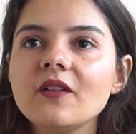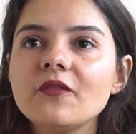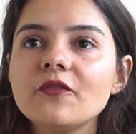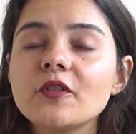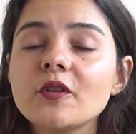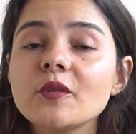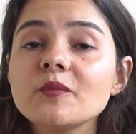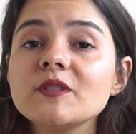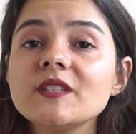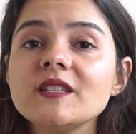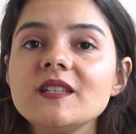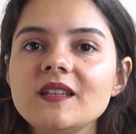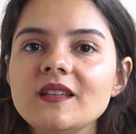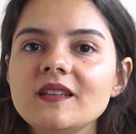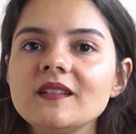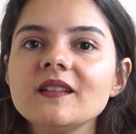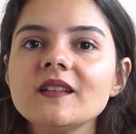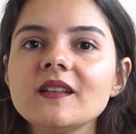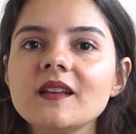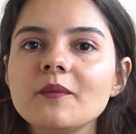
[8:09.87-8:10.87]
from
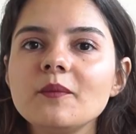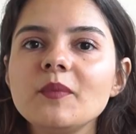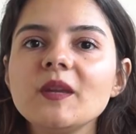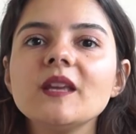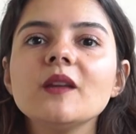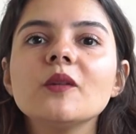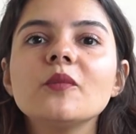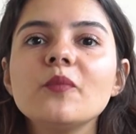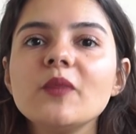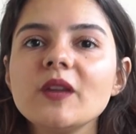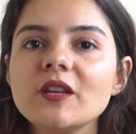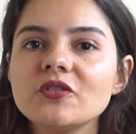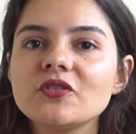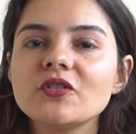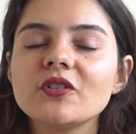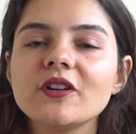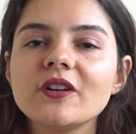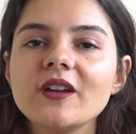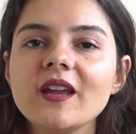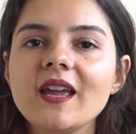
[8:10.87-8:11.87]
seeing a bigger
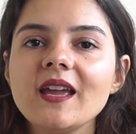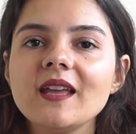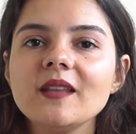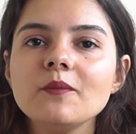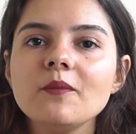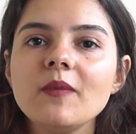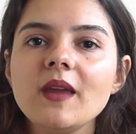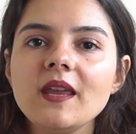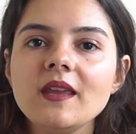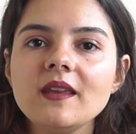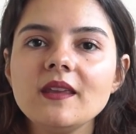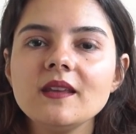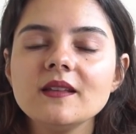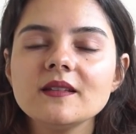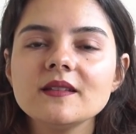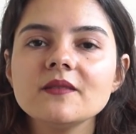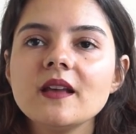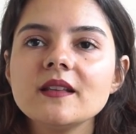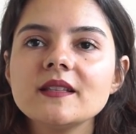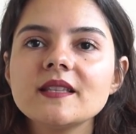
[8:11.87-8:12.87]
picture and
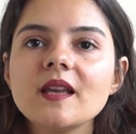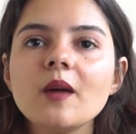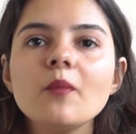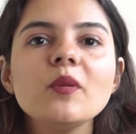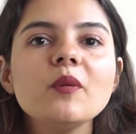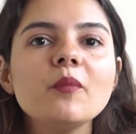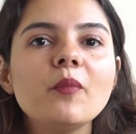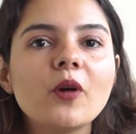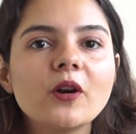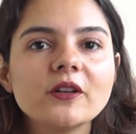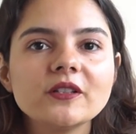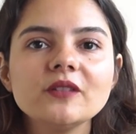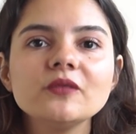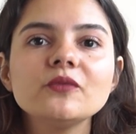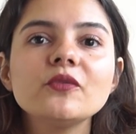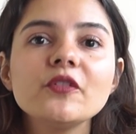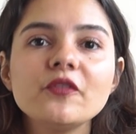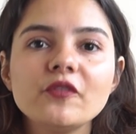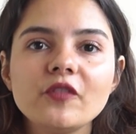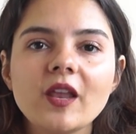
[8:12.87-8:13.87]
making some
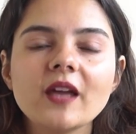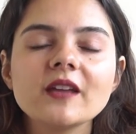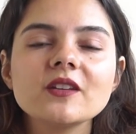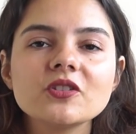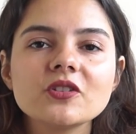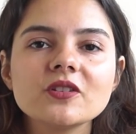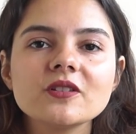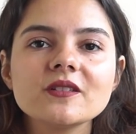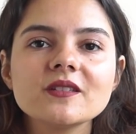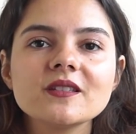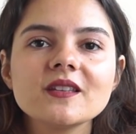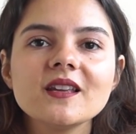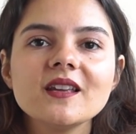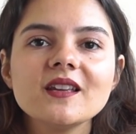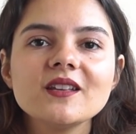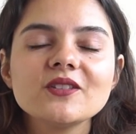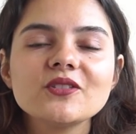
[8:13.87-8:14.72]
important reflections.